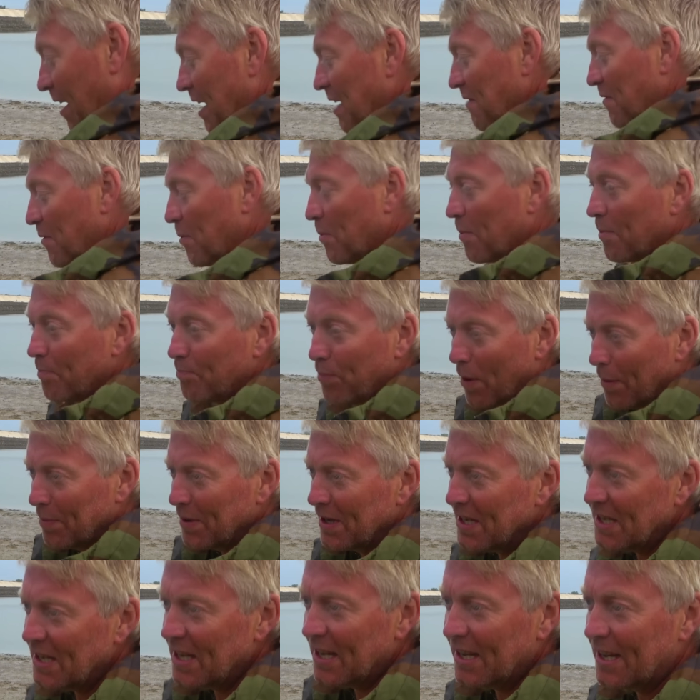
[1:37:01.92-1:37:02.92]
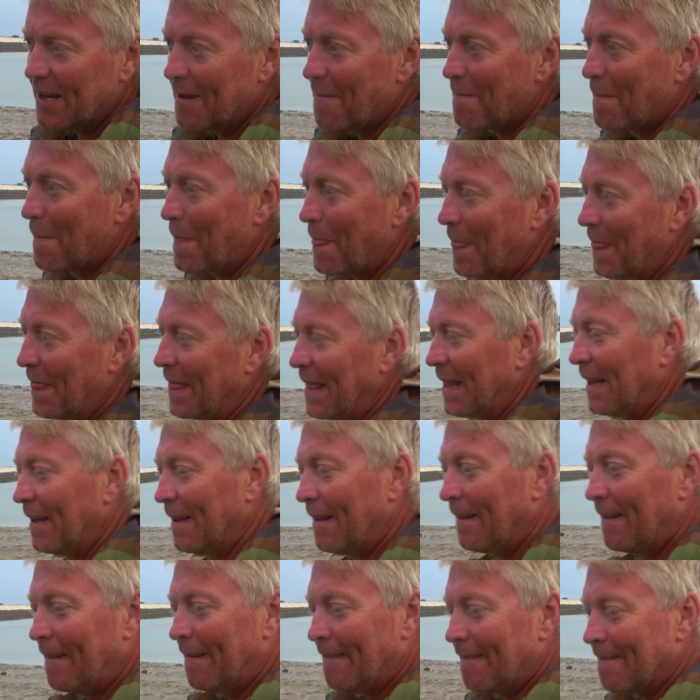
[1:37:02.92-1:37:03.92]
Either, probably
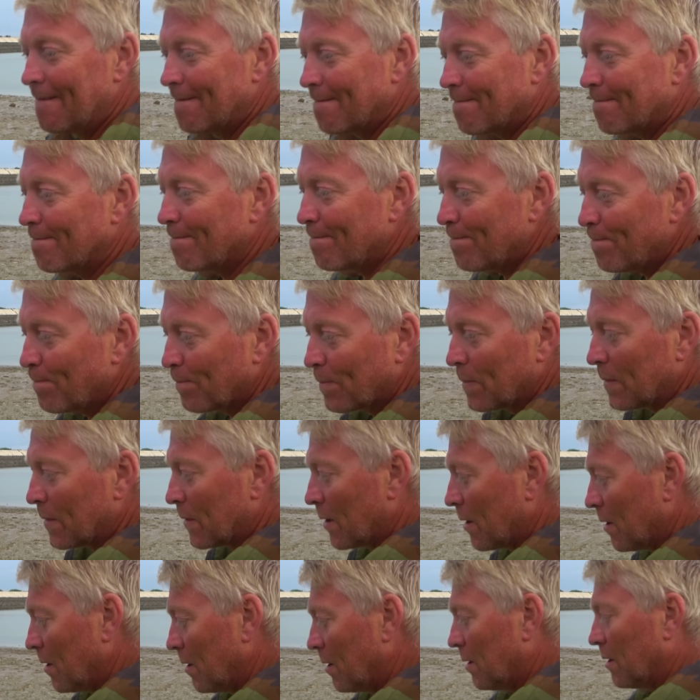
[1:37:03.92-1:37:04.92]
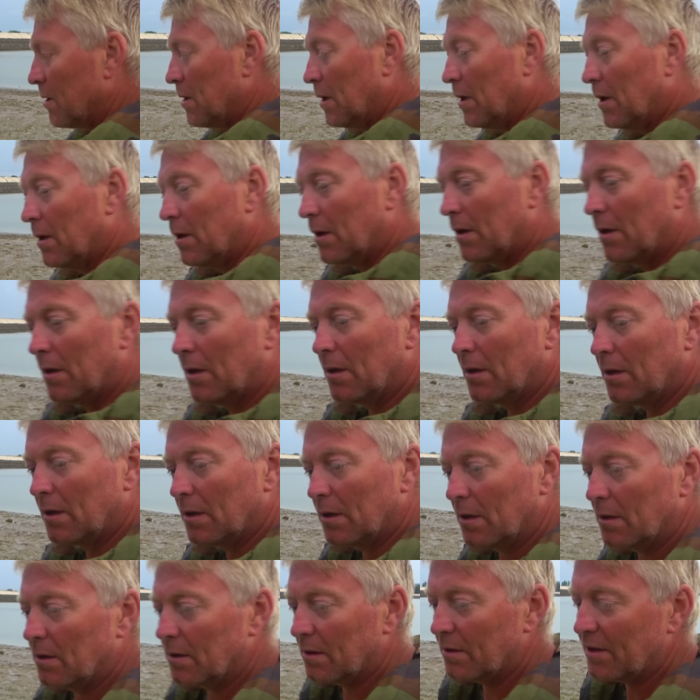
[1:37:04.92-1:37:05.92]
small weedy lakes, which made me think,
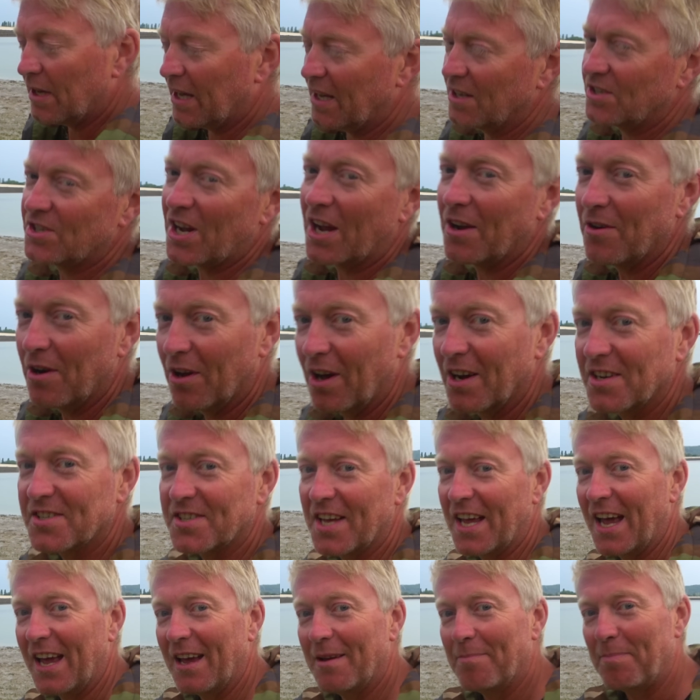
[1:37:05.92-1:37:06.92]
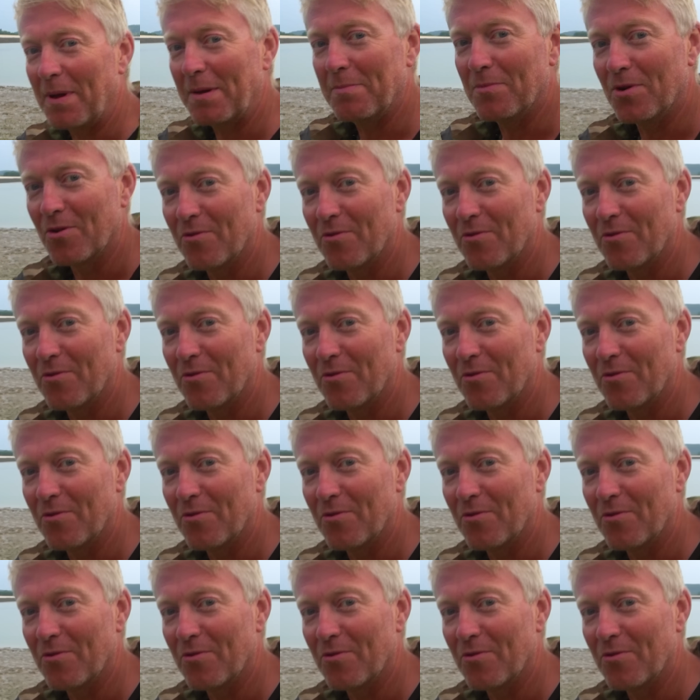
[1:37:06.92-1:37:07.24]
yes, I yeah, Joe likes that. A bit